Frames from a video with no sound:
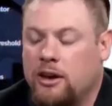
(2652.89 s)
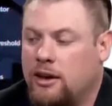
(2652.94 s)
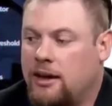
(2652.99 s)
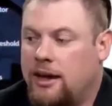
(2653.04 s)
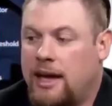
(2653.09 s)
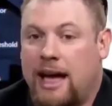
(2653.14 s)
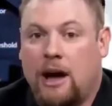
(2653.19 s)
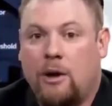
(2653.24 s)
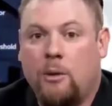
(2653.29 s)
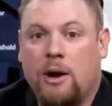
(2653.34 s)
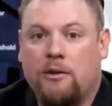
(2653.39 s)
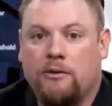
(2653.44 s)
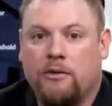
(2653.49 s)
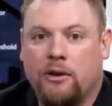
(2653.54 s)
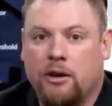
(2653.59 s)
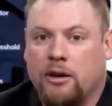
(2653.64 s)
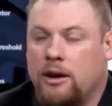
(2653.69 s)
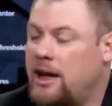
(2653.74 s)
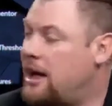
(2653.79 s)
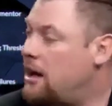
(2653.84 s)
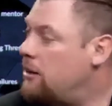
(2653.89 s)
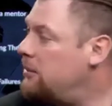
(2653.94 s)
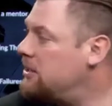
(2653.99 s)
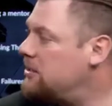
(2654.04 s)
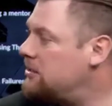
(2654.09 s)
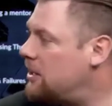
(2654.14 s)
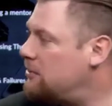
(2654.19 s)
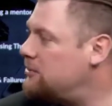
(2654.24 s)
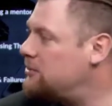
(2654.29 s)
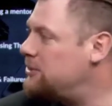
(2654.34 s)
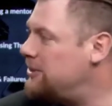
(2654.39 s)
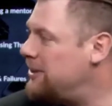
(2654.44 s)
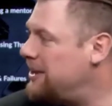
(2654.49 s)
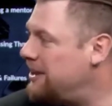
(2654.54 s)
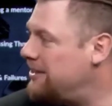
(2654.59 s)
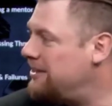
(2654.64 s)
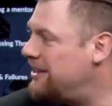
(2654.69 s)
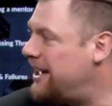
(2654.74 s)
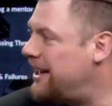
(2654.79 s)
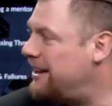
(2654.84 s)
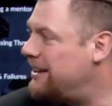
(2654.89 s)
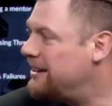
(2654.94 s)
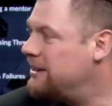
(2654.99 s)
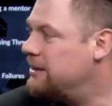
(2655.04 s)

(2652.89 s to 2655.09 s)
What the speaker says: However, how many times do you hear that?